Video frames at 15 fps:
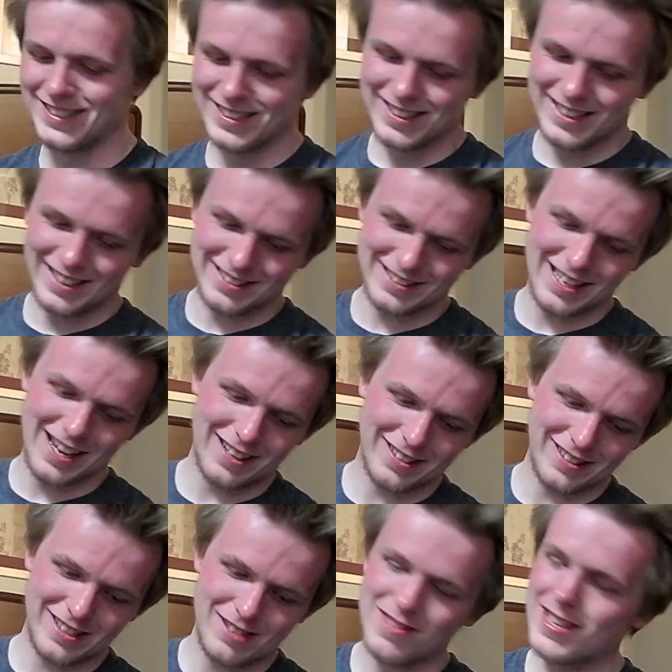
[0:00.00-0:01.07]

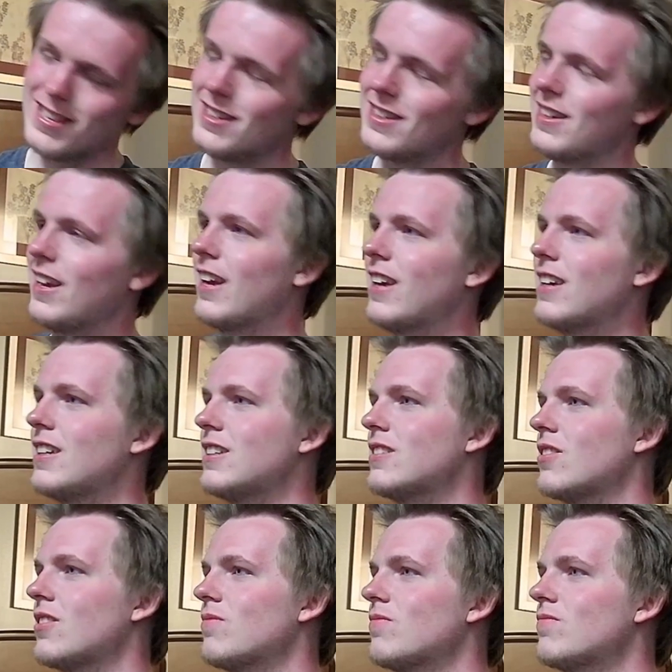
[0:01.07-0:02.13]
Exactly. And
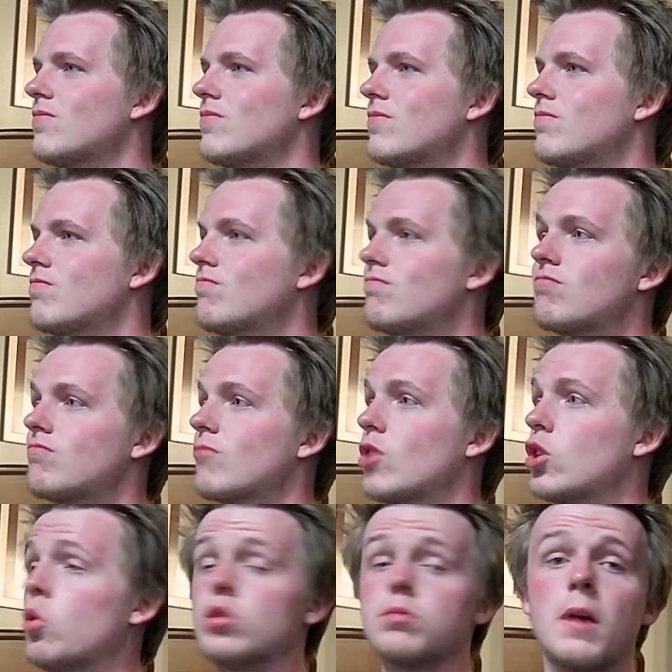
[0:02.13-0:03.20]

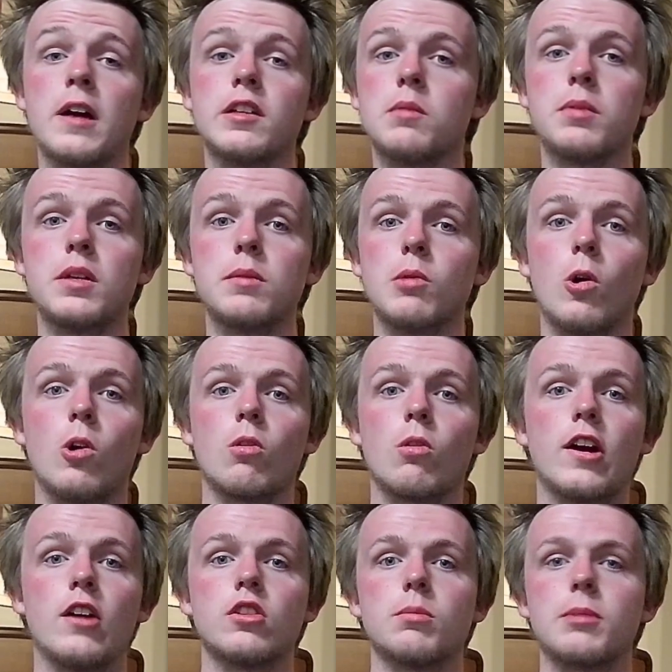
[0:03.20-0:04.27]
closed-minded people all
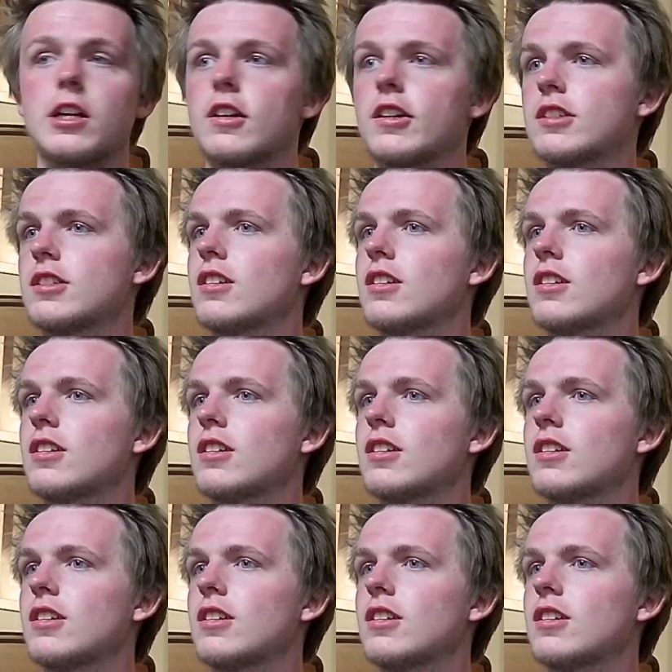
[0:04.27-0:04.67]
around, to be honest.